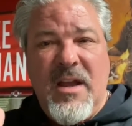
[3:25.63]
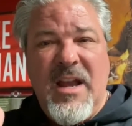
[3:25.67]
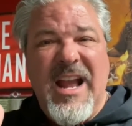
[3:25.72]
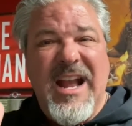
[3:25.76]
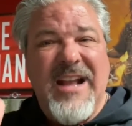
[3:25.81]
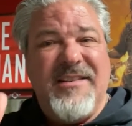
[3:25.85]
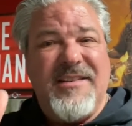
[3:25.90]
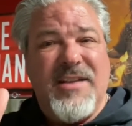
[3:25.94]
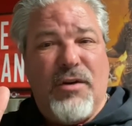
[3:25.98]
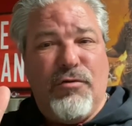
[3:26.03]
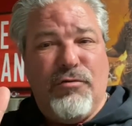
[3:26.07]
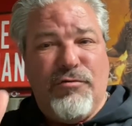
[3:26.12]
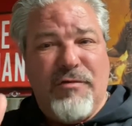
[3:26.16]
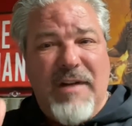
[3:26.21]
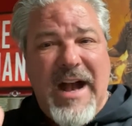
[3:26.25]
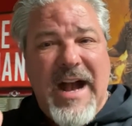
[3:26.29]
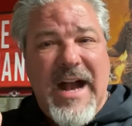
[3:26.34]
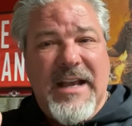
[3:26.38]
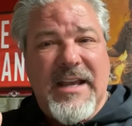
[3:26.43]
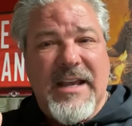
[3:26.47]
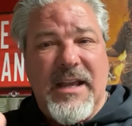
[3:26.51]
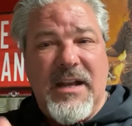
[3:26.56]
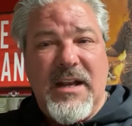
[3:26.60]
and to
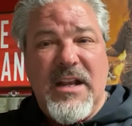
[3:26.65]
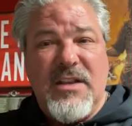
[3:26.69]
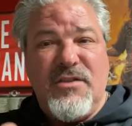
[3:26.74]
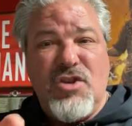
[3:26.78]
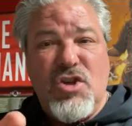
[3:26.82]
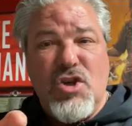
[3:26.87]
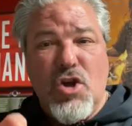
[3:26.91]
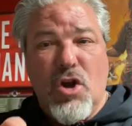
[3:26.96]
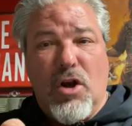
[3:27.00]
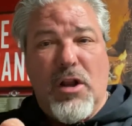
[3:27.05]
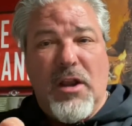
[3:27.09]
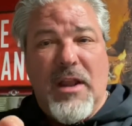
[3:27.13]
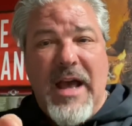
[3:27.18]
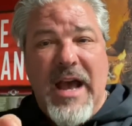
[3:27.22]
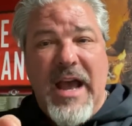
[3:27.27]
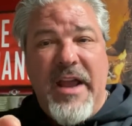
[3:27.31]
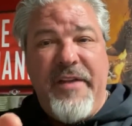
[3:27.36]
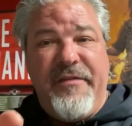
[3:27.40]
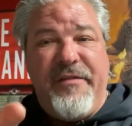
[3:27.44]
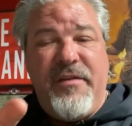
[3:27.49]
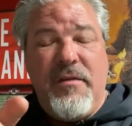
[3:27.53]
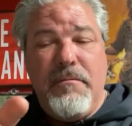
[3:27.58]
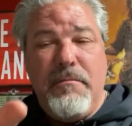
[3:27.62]
rock it. It's your life.